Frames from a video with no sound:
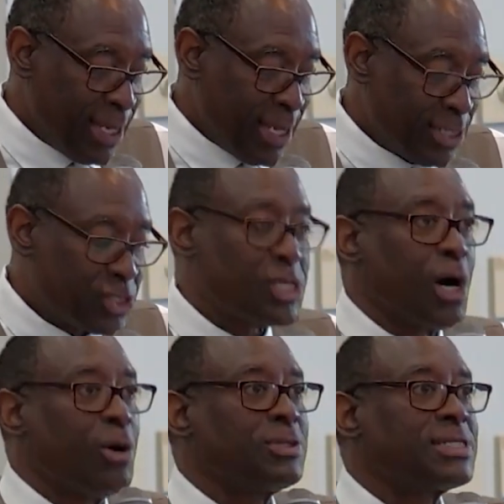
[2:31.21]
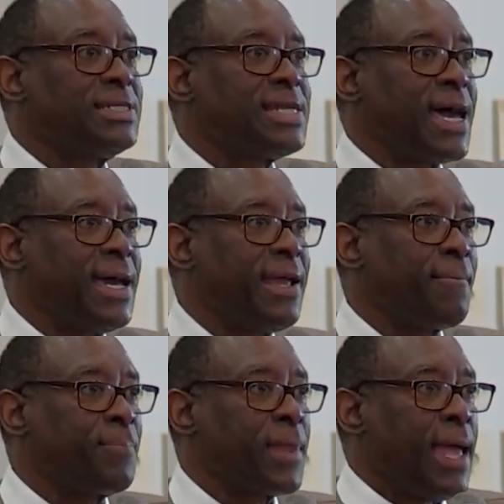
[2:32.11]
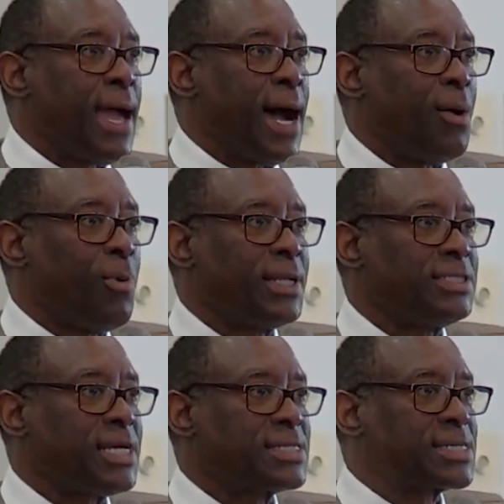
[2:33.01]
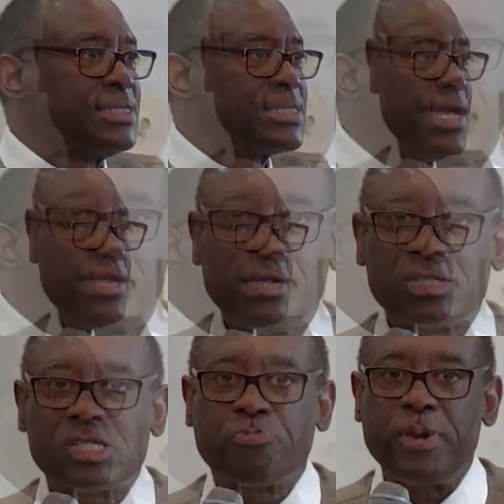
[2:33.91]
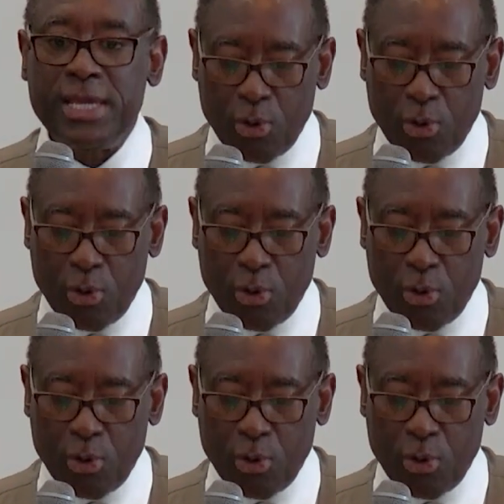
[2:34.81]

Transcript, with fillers: And so today, I want to just continue to speak